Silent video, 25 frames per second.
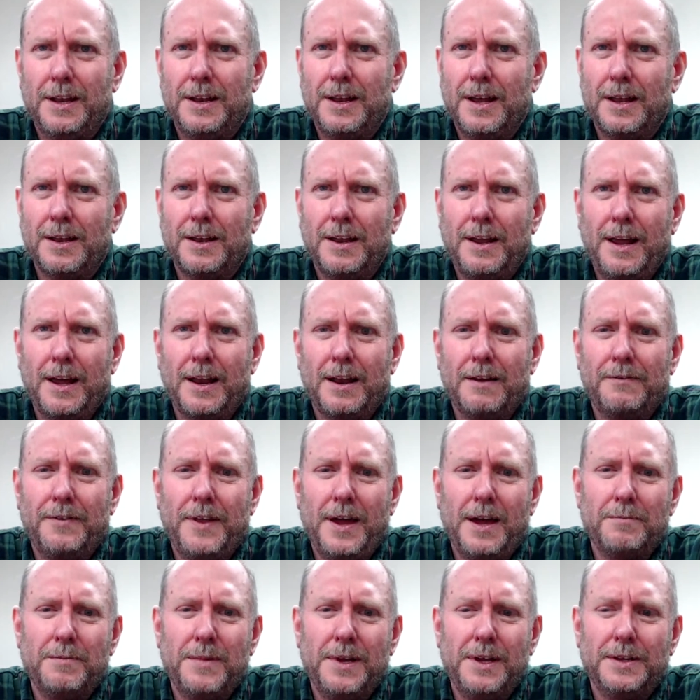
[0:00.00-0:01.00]
And if
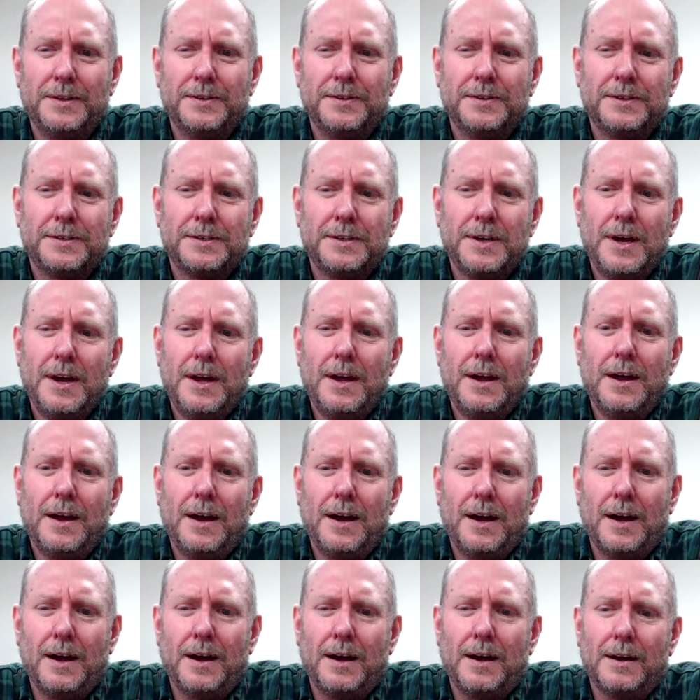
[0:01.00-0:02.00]
that means
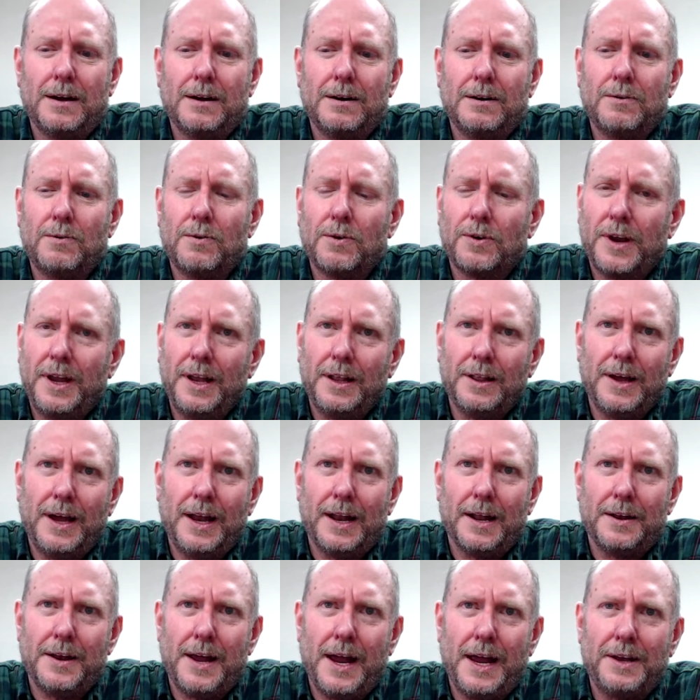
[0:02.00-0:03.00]
working late
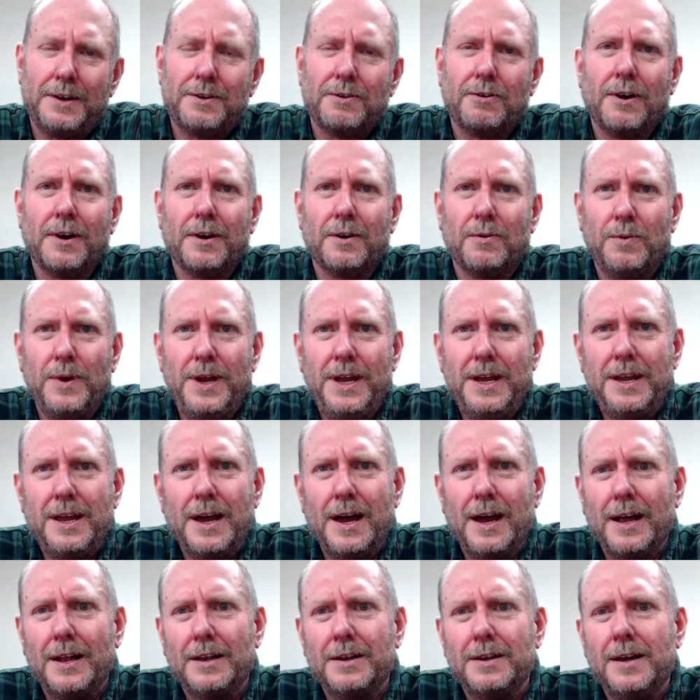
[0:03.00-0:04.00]
at night or on a
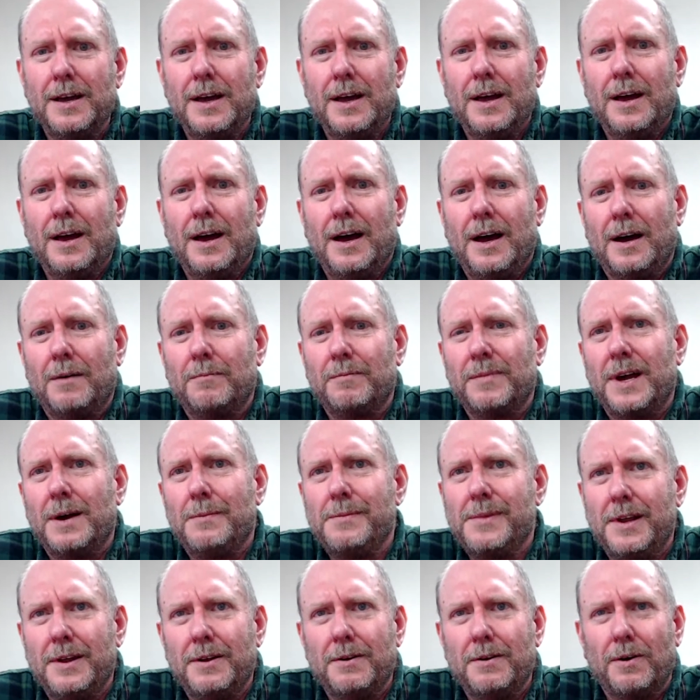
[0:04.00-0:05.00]
weekend,
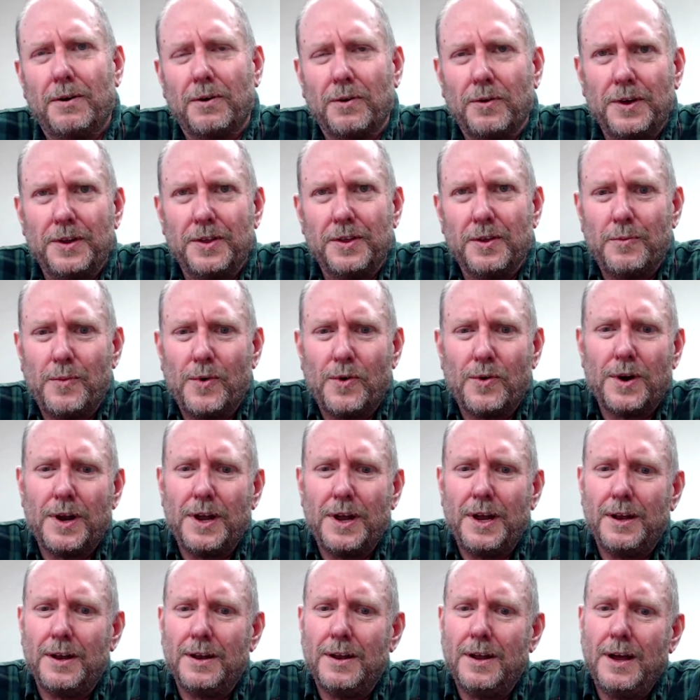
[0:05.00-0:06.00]
coming in early in the
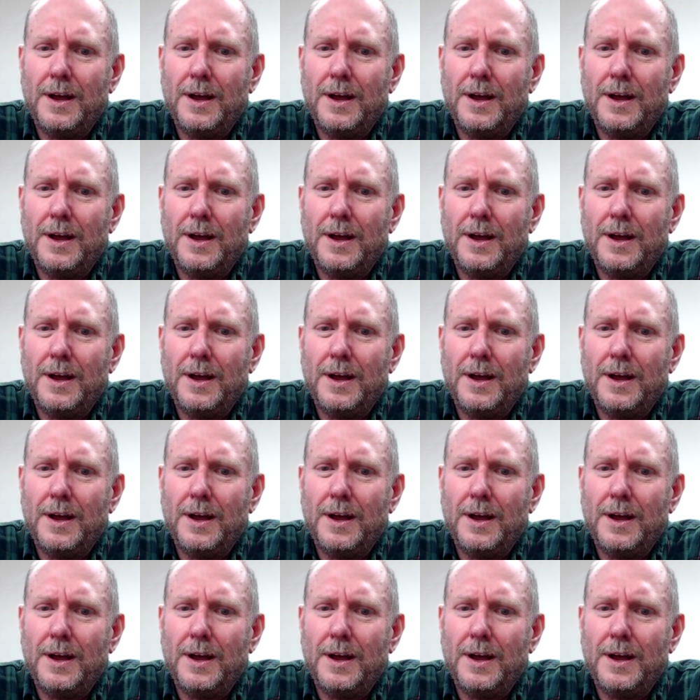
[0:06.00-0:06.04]
morning,